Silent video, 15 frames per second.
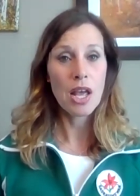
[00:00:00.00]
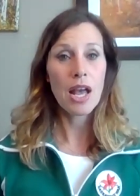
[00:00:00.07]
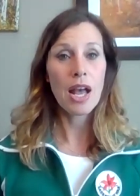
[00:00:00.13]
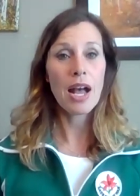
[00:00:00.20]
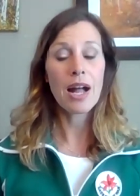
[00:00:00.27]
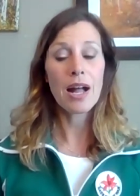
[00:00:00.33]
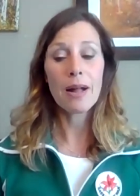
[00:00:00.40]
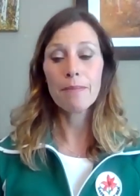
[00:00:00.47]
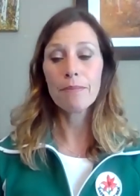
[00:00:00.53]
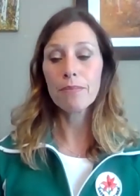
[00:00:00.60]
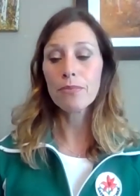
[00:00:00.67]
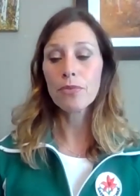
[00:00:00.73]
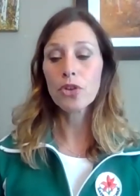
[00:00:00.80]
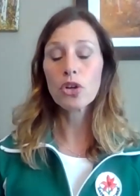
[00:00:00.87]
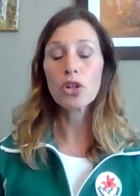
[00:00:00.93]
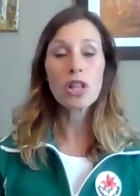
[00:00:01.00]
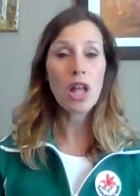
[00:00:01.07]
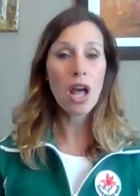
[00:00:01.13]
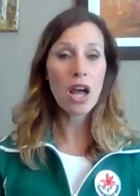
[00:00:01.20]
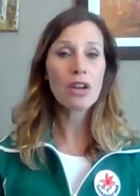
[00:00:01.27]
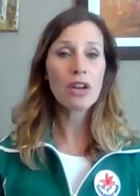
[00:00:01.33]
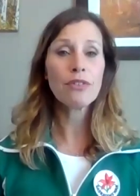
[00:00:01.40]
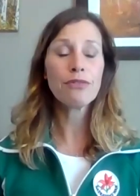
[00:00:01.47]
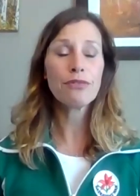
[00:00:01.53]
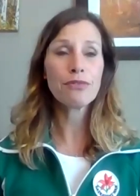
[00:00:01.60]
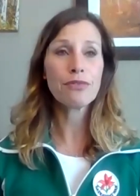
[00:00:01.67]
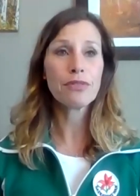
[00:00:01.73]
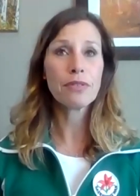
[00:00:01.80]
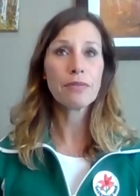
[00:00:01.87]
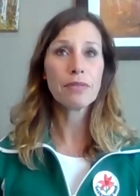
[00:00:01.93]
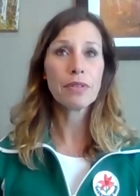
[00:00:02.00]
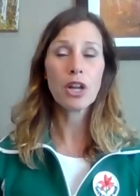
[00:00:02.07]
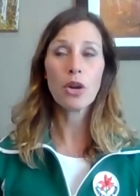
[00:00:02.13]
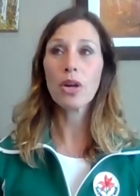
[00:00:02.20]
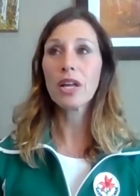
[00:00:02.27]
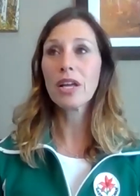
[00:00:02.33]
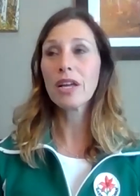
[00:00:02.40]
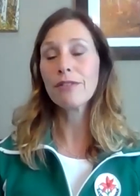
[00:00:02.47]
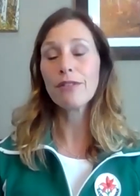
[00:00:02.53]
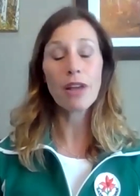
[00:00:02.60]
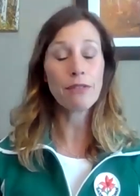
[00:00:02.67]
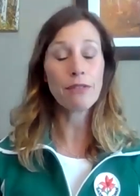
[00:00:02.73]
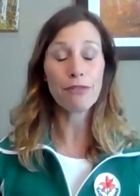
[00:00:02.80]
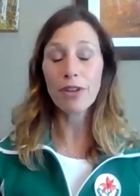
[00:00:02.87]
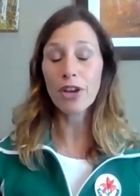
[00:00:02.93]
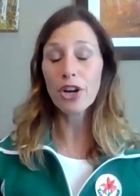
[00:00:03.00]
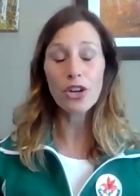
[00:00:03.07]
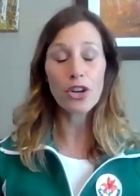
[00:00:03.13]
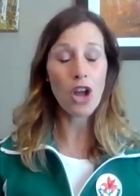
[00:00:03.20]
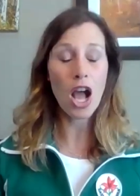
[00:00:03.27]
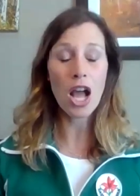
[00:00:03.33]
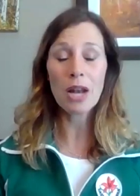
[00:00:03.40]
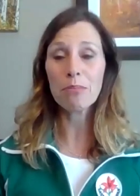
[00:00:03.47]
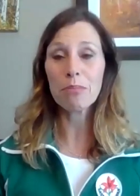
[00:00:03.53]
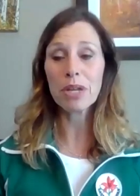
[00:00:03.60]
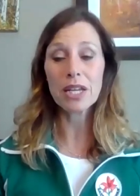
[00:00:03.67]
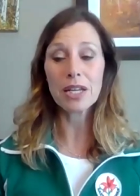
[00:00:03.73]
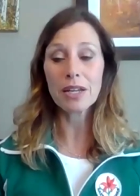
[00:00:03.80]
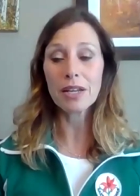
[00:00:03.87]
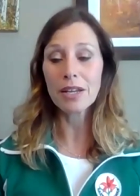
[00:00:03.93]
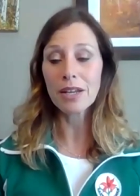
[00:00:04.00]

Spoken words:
There are a lot of, and fair or not, but